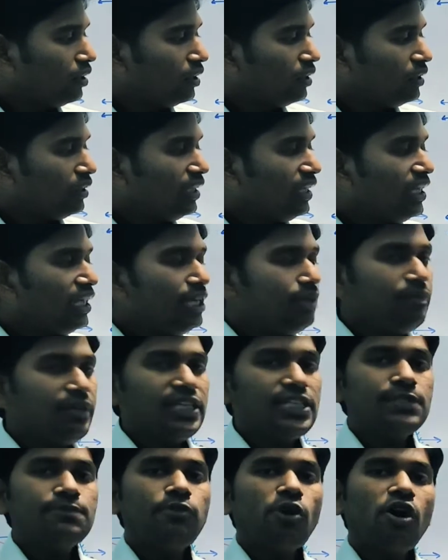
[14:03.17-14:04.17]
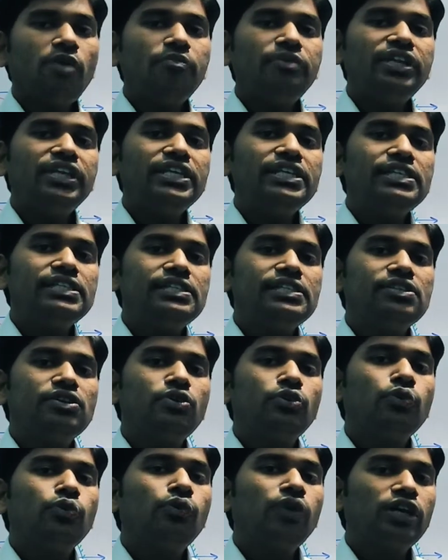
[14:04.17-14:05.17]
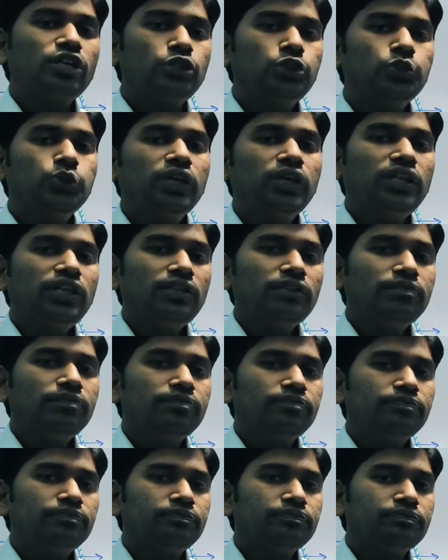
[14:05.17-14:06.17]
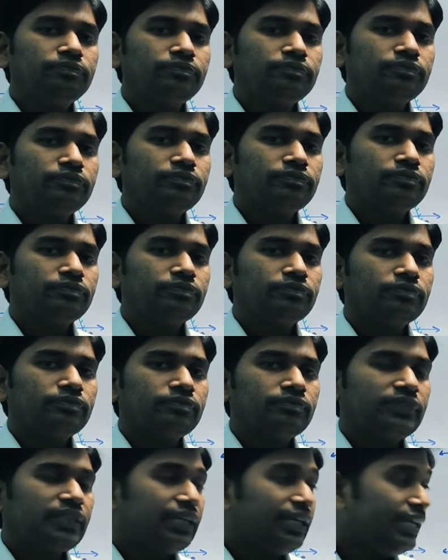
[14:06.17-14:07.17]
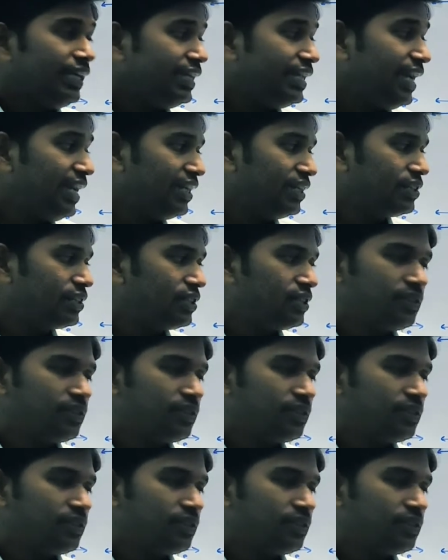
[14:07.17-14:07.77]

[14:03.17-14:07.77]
the image formed is virtual, erect,